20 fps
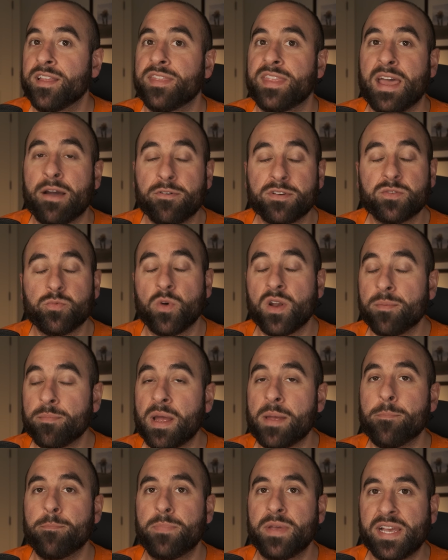That was one of
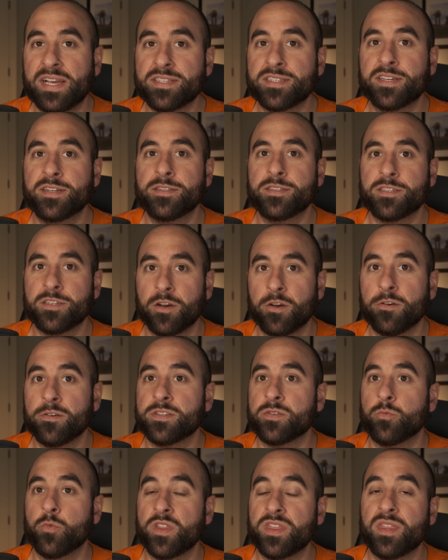my biggest
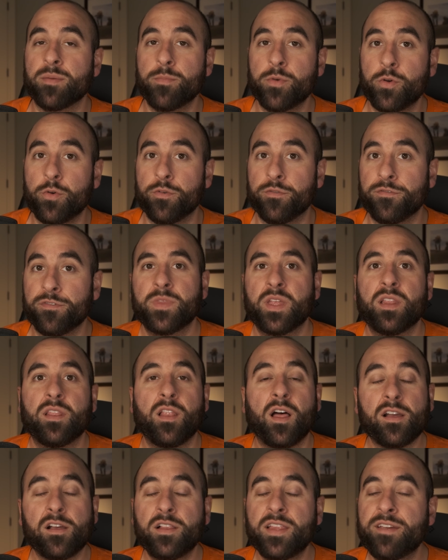concerns with the move.
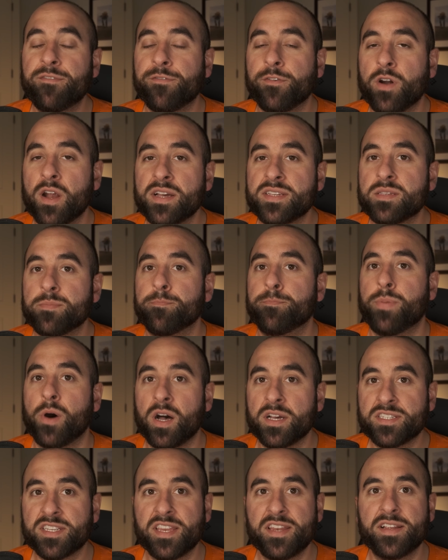Luckily for us,
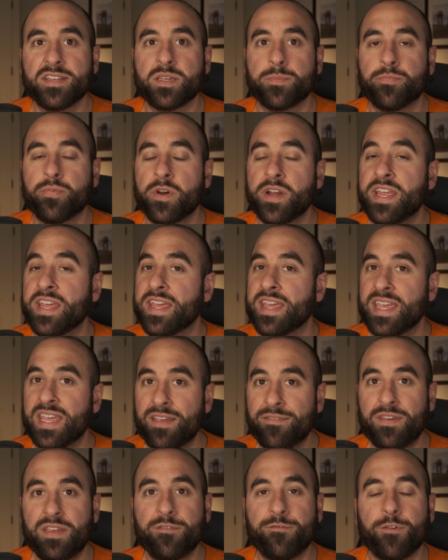Boston is a pretty
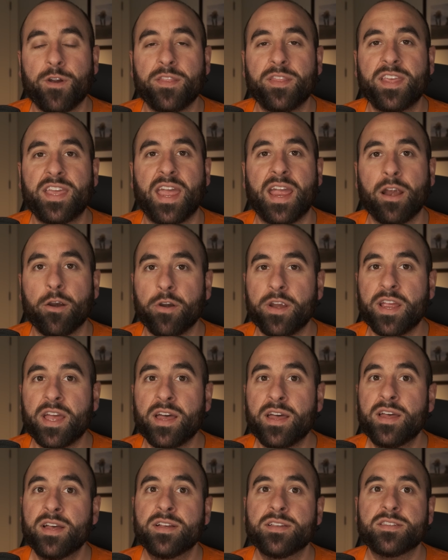EV-friendly
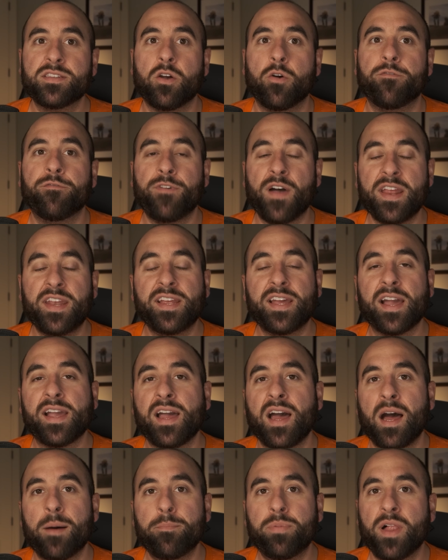area, so finding a
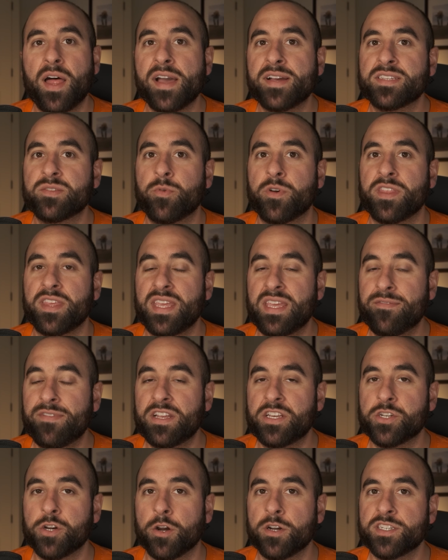complex with
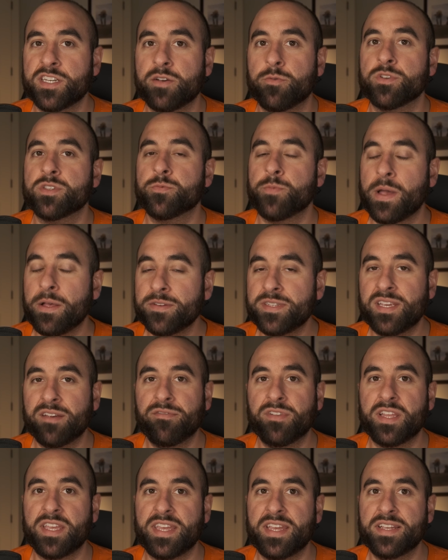EV charging was
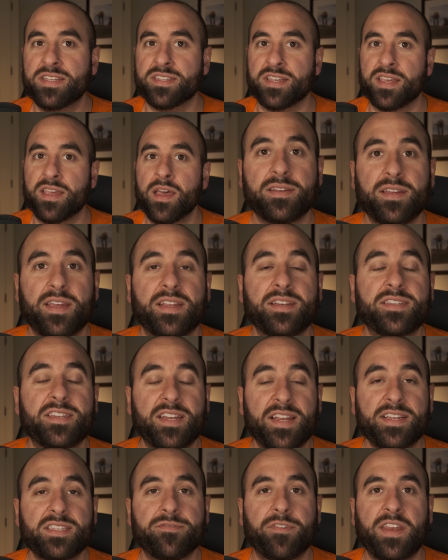relatively easy. In
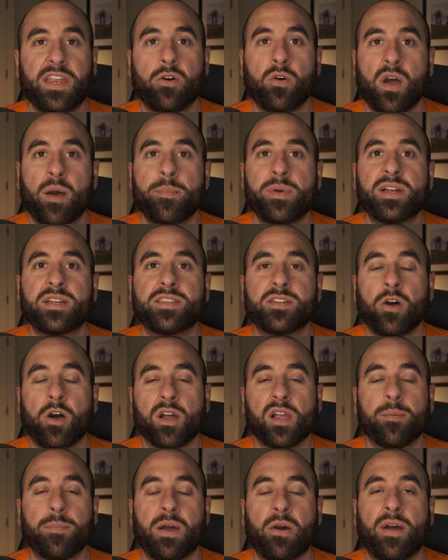today's video, I'm going to
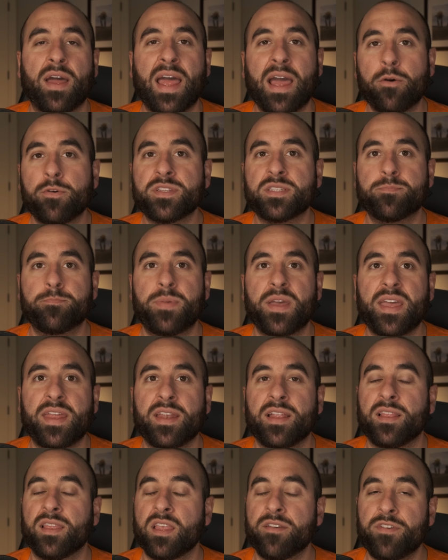talk about how it's
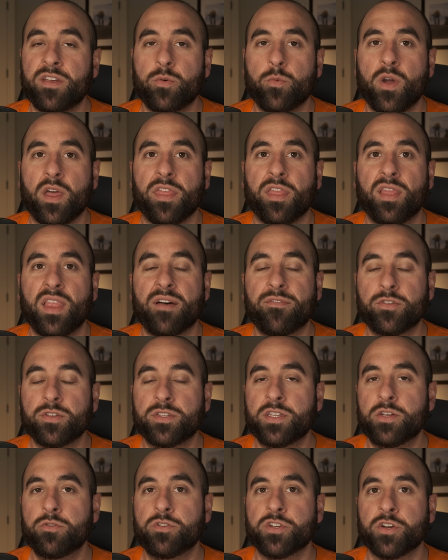been living with level
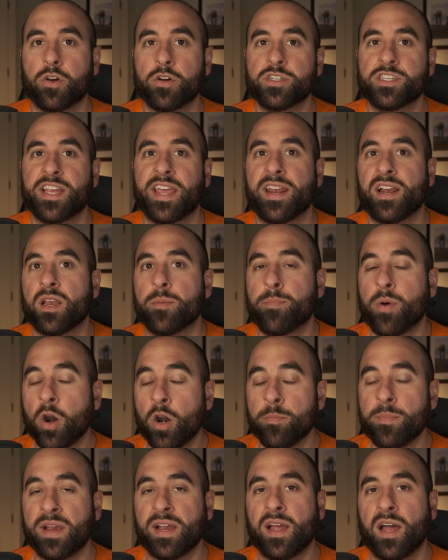2 charging at an
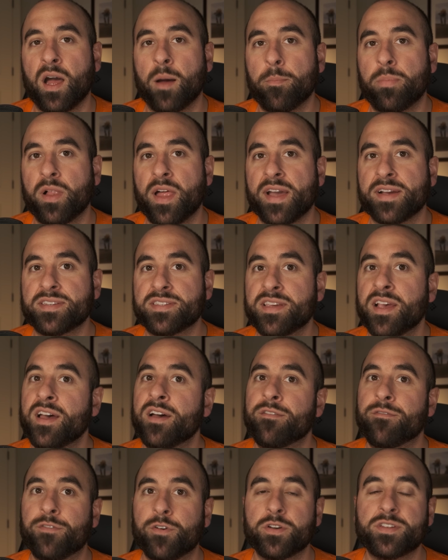apartment complex
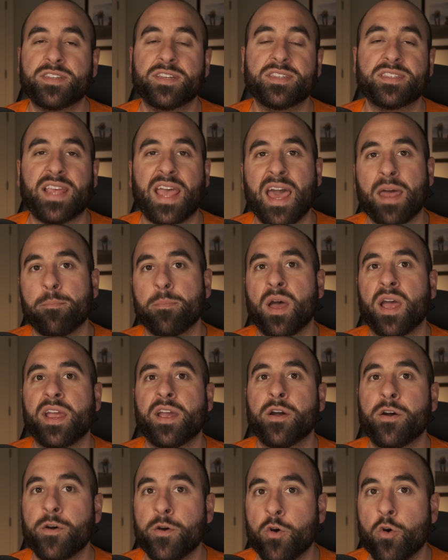versus at my
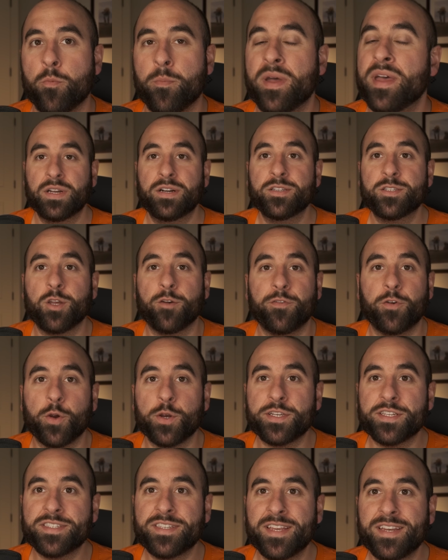home. So if you're
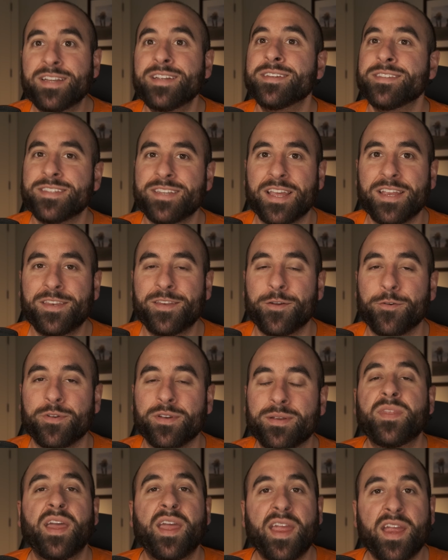interested, stay
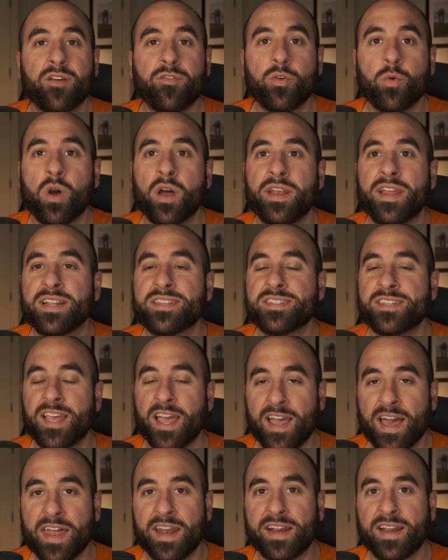tuned. Hey everyone, it's the
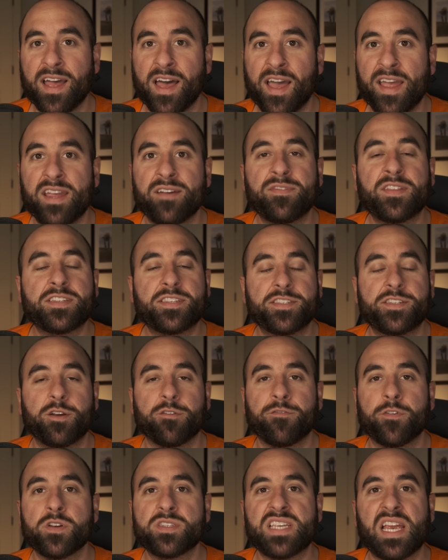Ioniq guy. If this is your
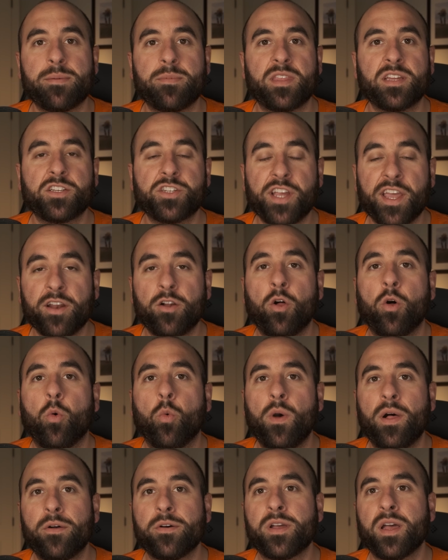first time to the channel,
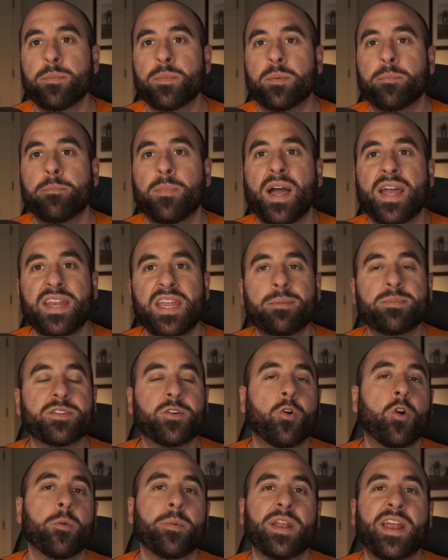welcome. My name's
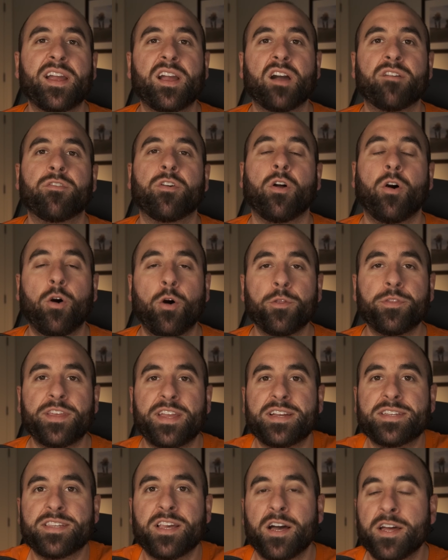Corbin. I cover all
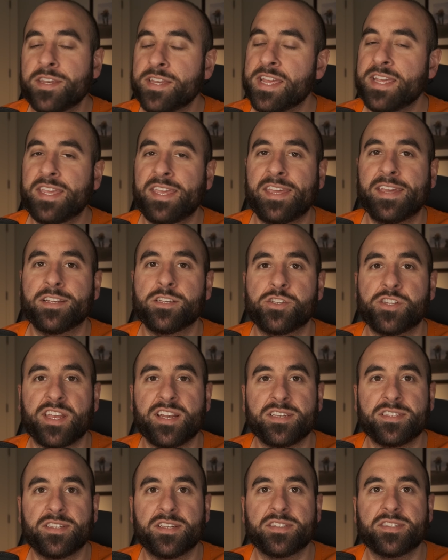things Hyundai, Kia,
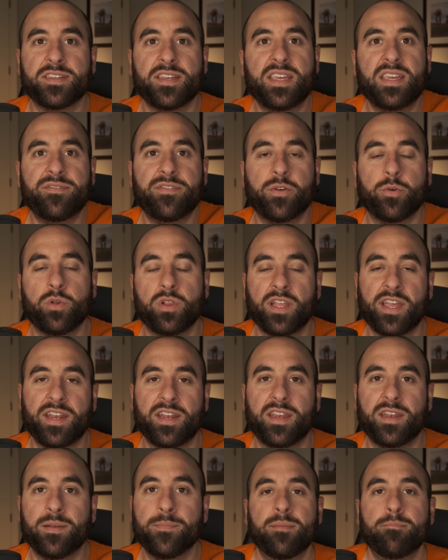Genesis, EV
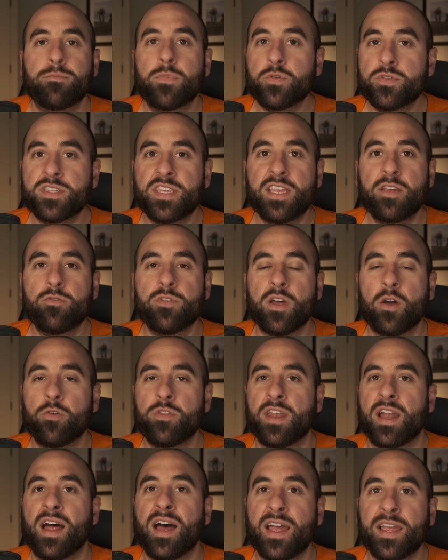related. Most of you know
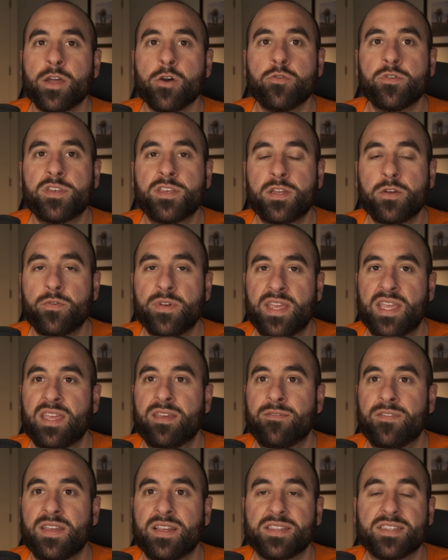that I own 2
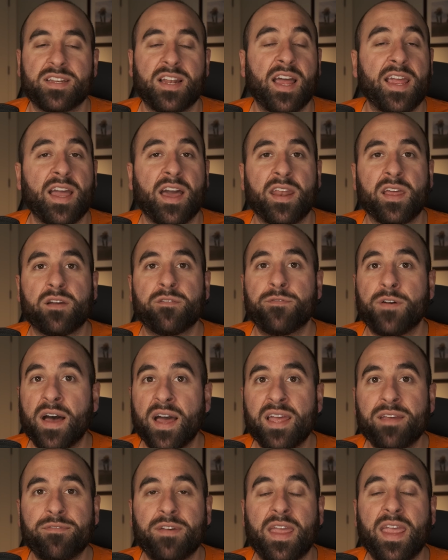EVs, an Ioniq
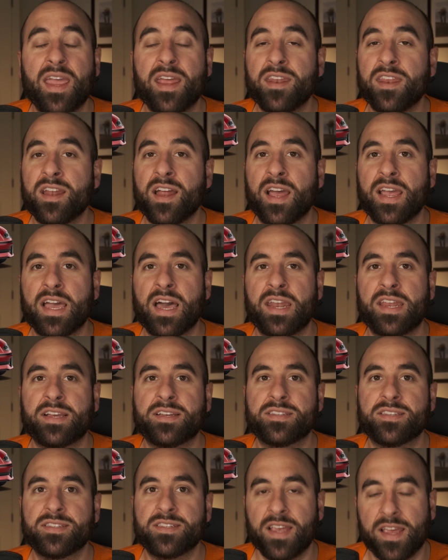5 and an
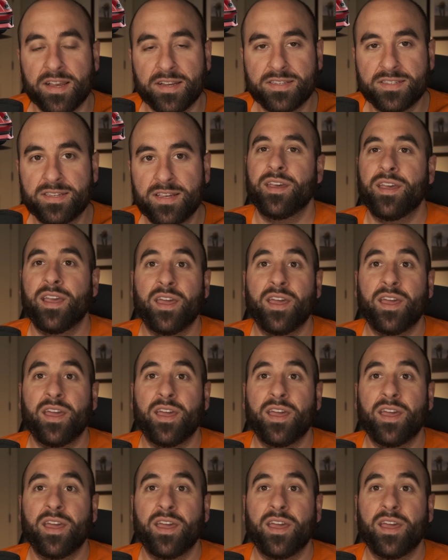Ioniq 6.